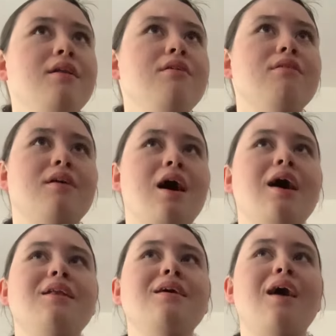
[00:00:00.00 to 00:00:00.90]
You
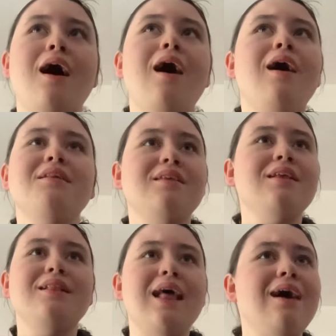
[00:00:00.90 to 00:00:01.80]
got a heart
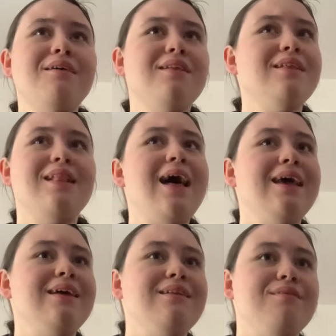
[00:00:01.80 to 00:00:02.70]
as loud as lions,